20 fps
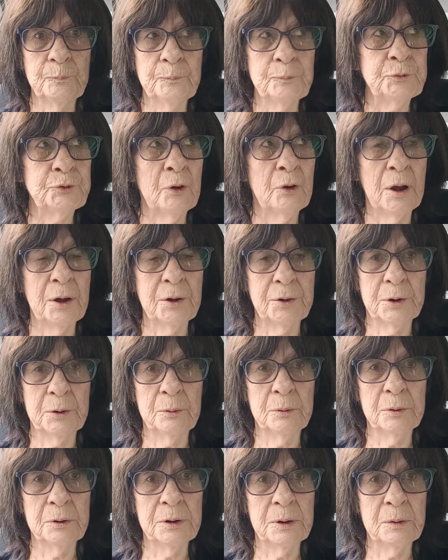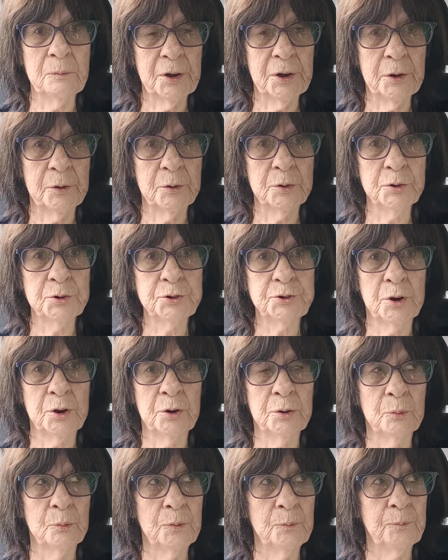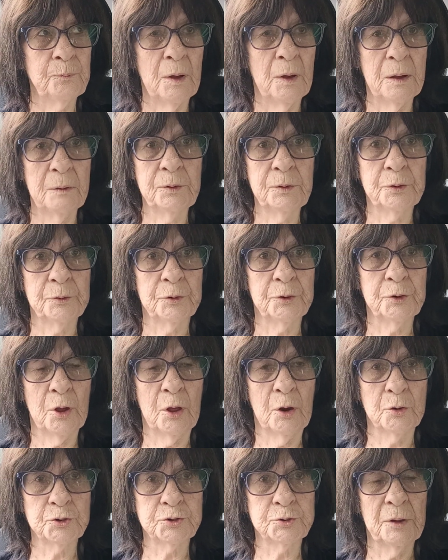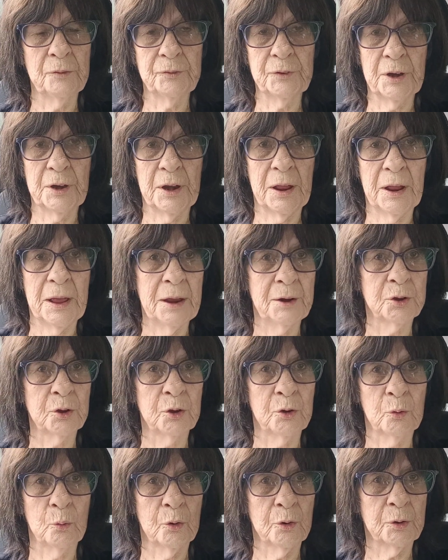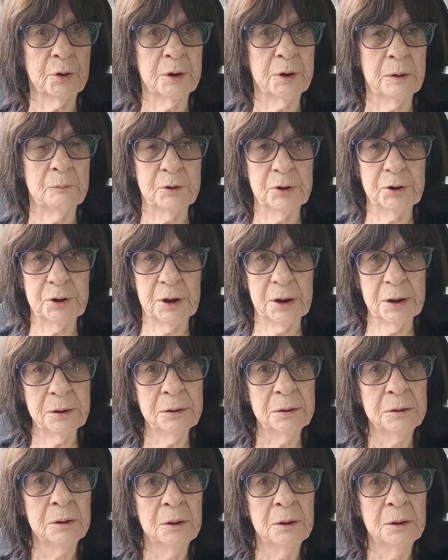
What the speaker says: trying to live in Arizona with $500 a month and I had to go to work every day and